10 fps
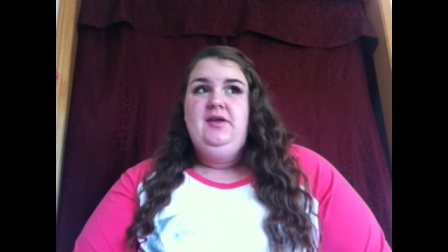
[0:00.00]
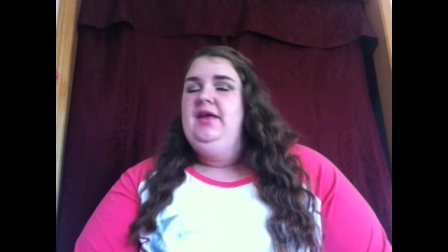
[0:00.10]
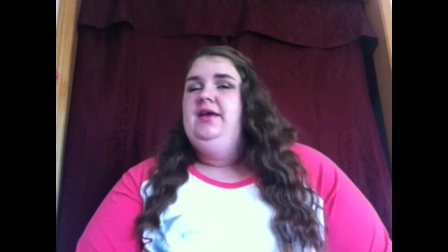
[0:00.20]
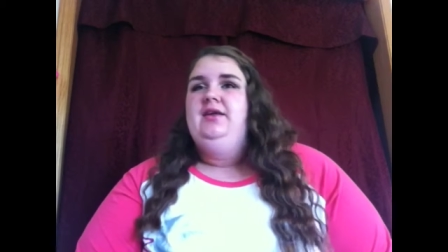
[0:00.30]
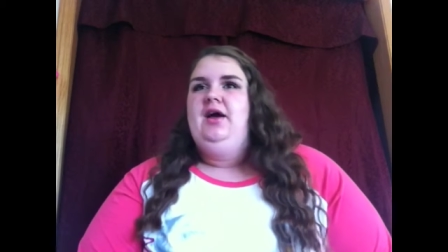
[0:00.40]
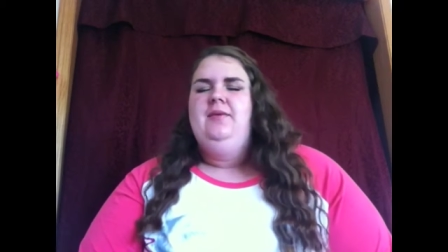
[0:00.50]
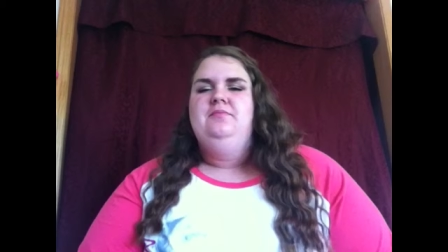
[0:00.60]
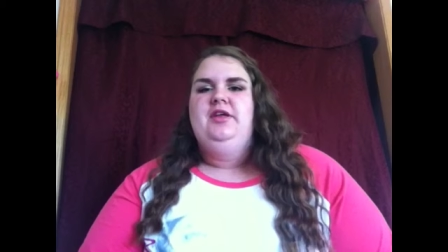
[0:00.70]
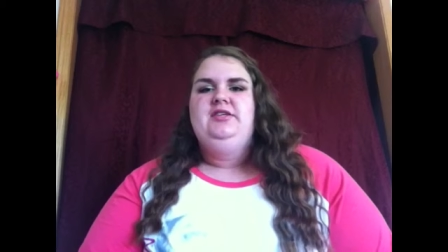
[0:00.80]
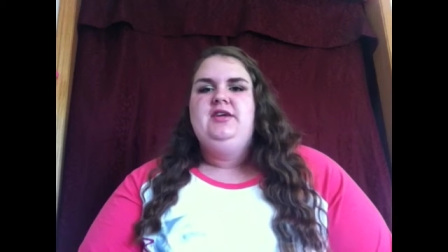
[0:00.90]
and I'm
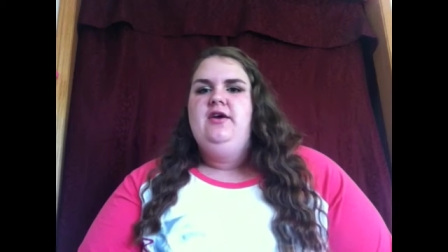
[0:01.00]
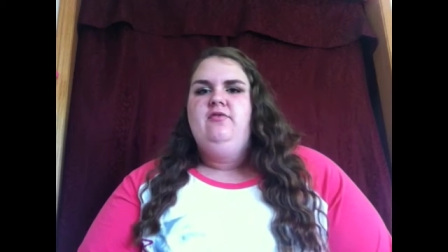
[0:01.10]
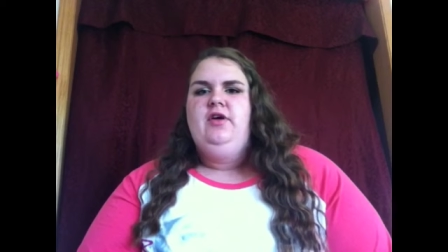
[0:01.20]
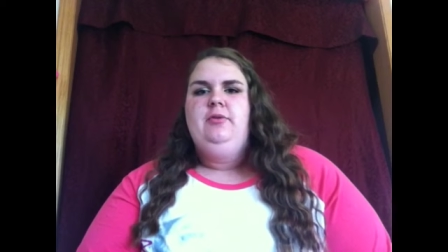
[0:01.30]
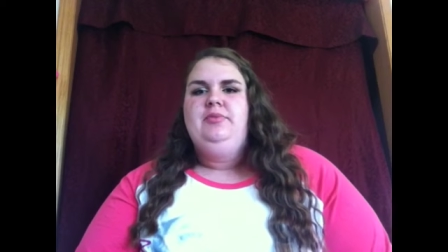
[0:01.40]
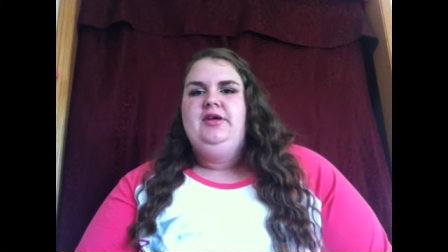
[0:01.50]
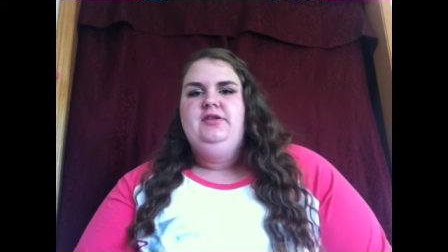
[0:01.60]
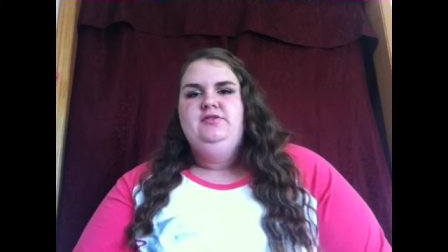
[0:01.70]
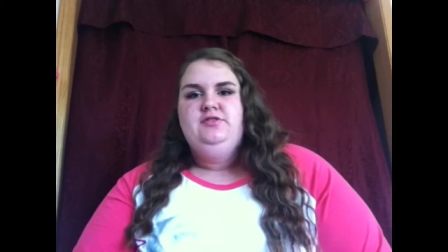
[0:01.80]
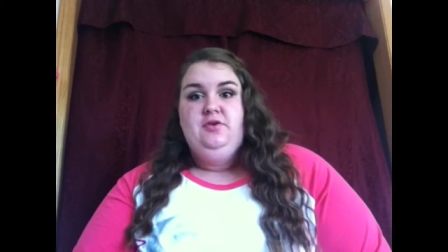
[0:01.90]
like terrified of
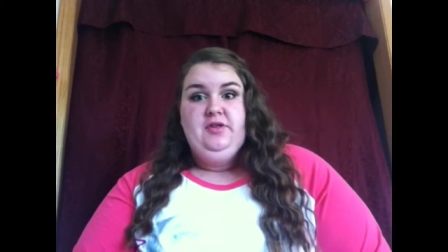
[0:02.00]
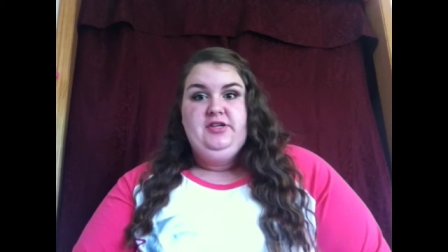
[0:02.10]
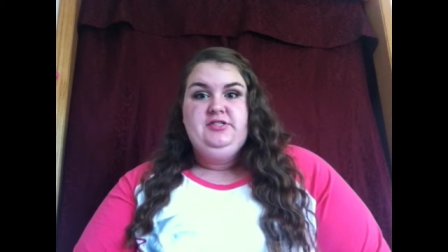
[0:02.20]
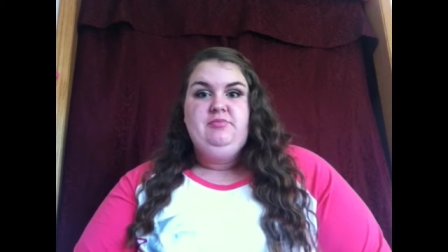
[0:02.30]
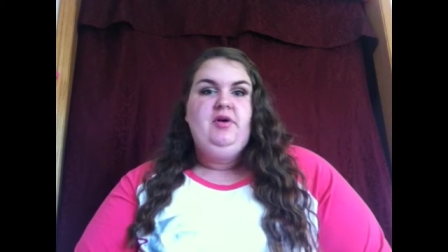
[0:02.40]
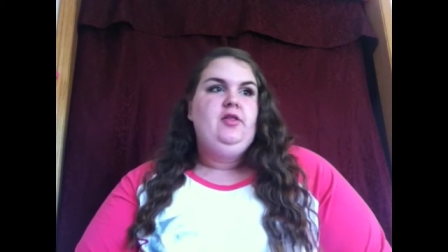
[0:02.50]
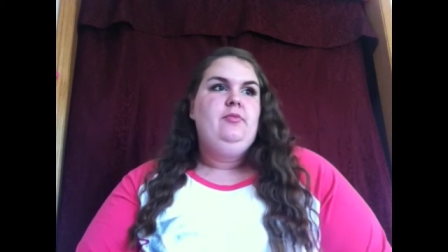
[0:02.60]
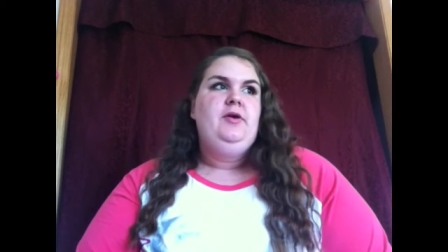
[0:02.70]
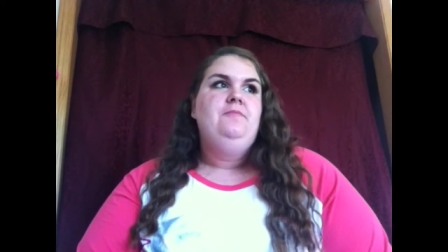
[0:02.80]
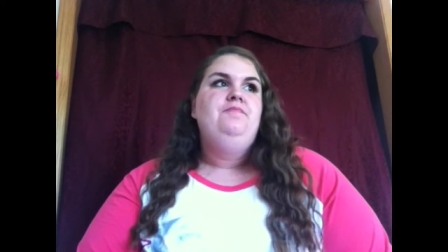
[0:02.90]
planes, so that doesn't bother
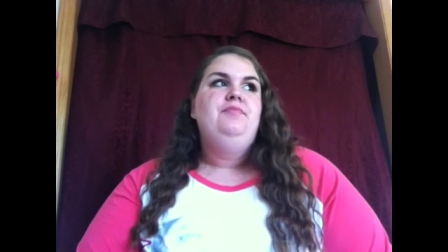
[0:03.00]
me.